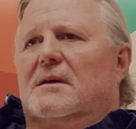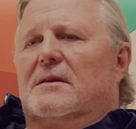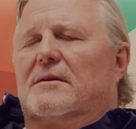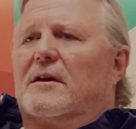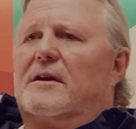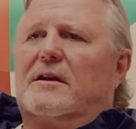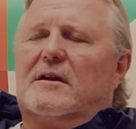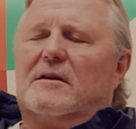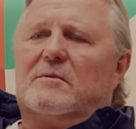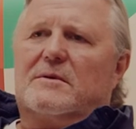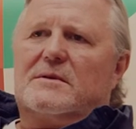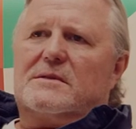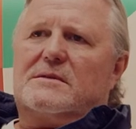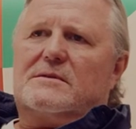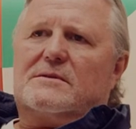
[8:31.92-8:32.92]
Not only
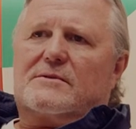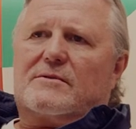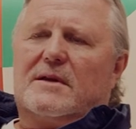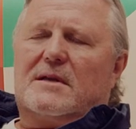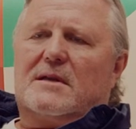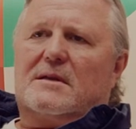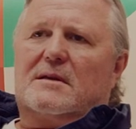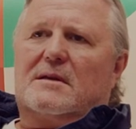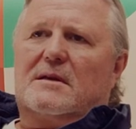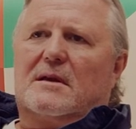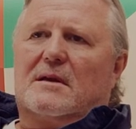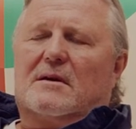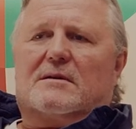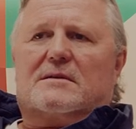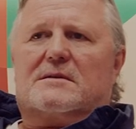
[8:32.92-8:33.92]
was Streeton
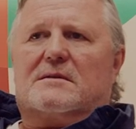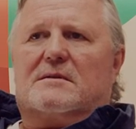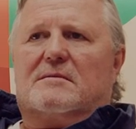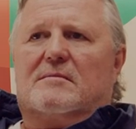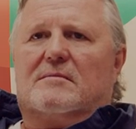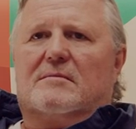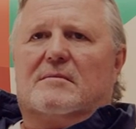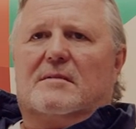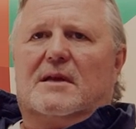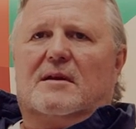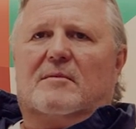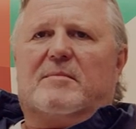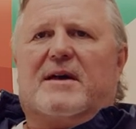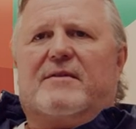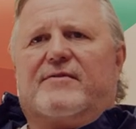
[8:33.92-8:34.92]
and Olsen,
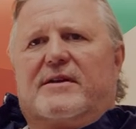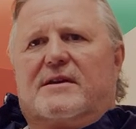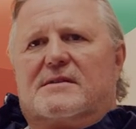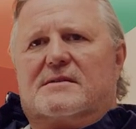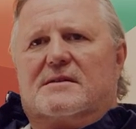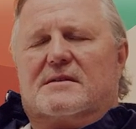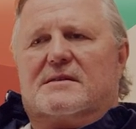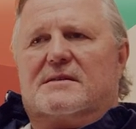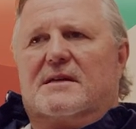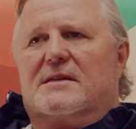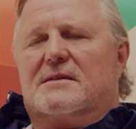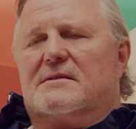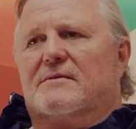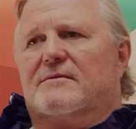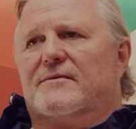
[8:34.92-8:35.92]
mavericks in a
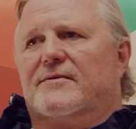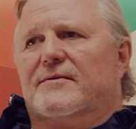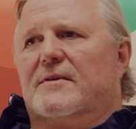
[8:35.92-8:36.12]
sense of